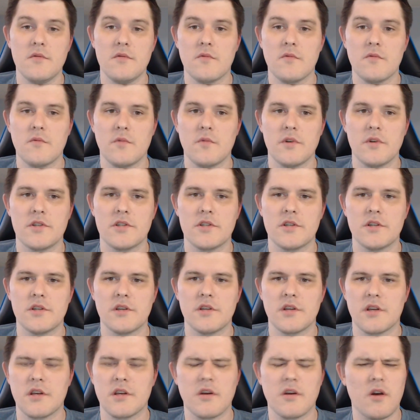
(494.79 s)
which
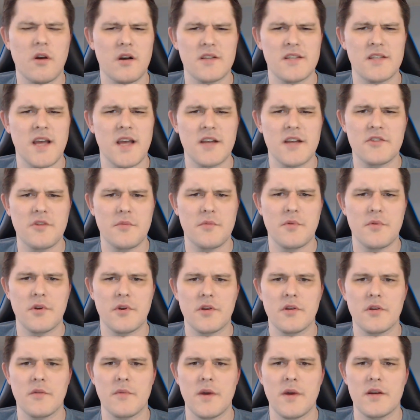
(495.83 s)
can cause actually a pretty
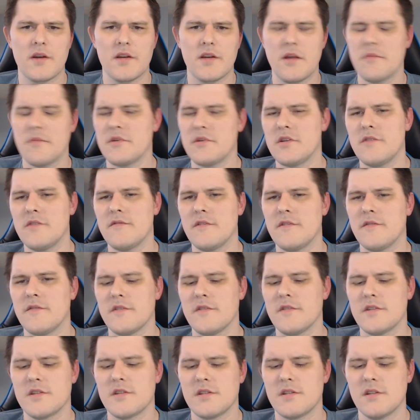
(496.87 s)
good amount of damage, even if
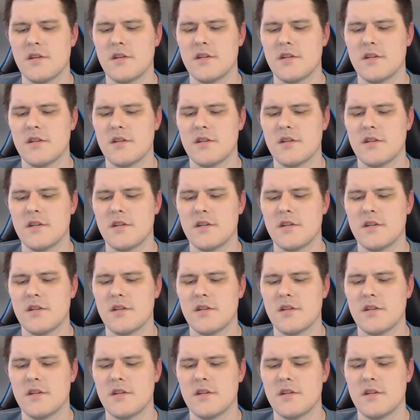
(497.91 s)
it's